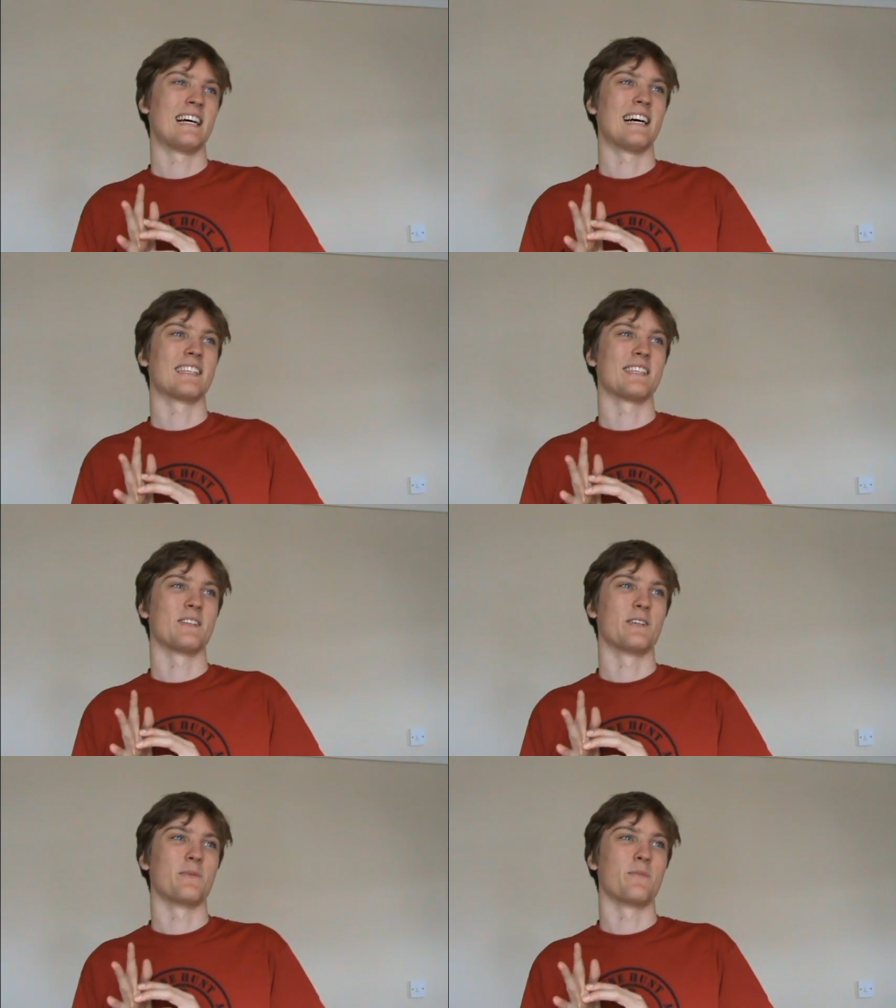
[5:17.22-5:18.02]
as a
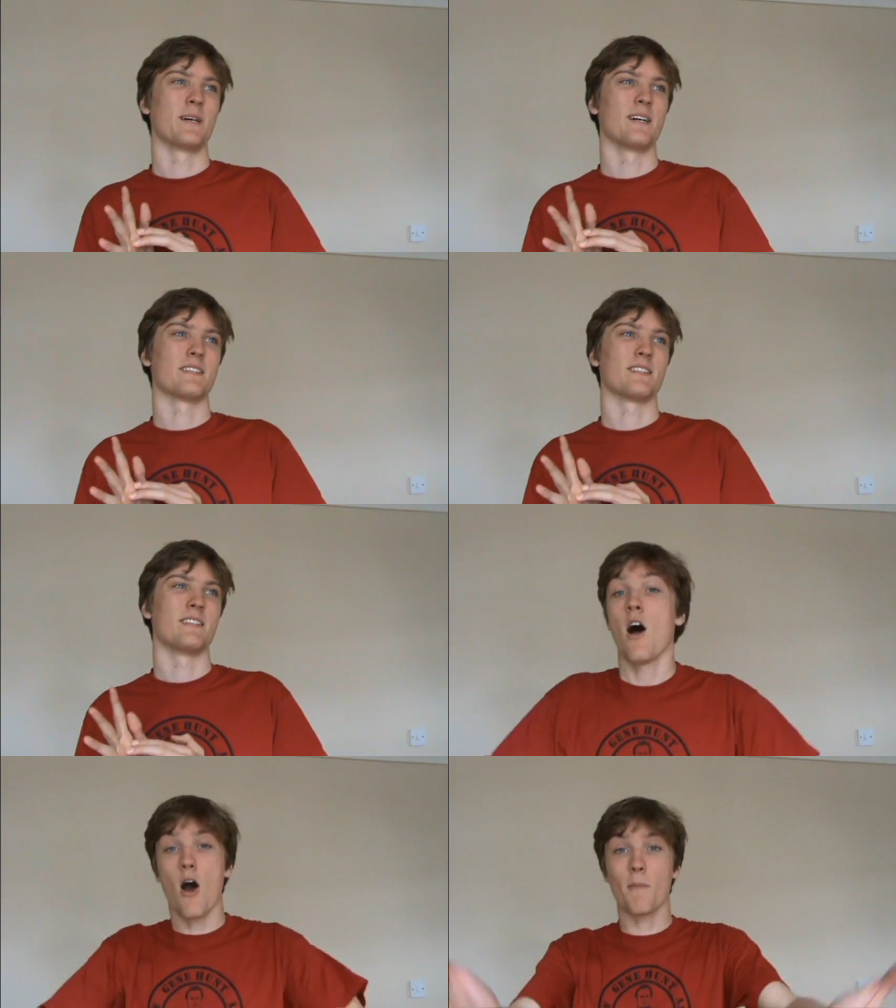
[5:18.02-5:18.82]
normal
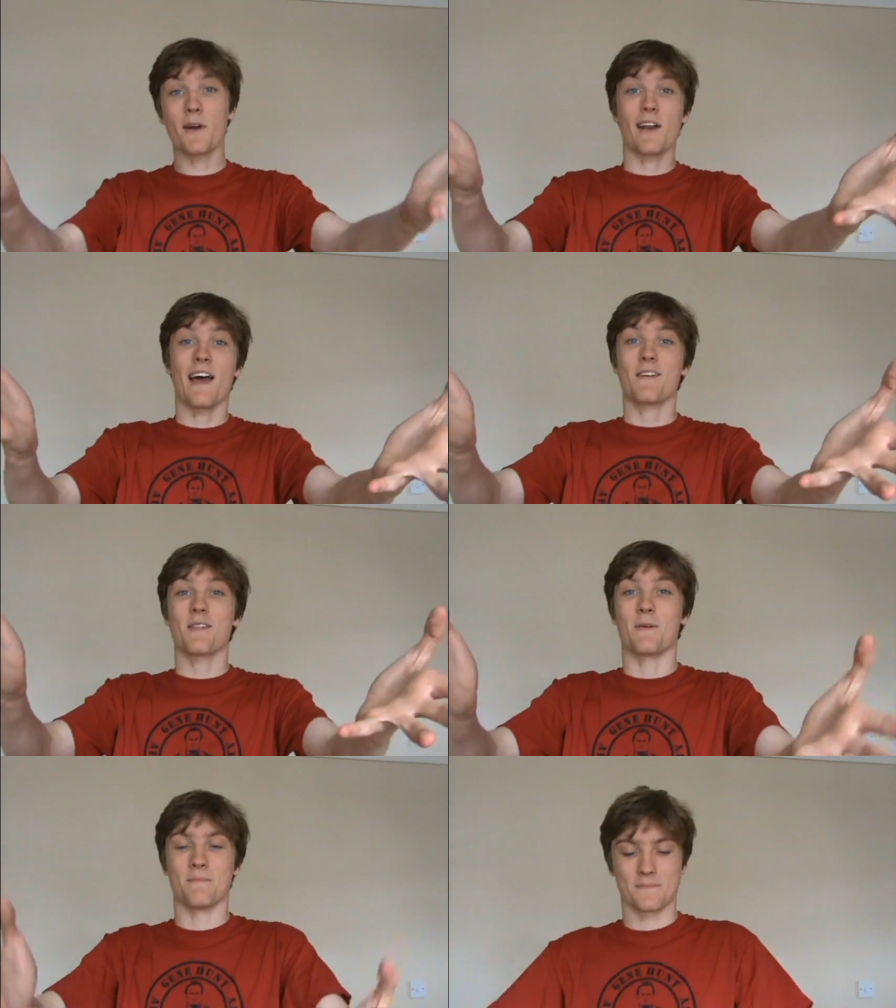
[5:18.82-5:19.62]
person. Oh my god, I have another one.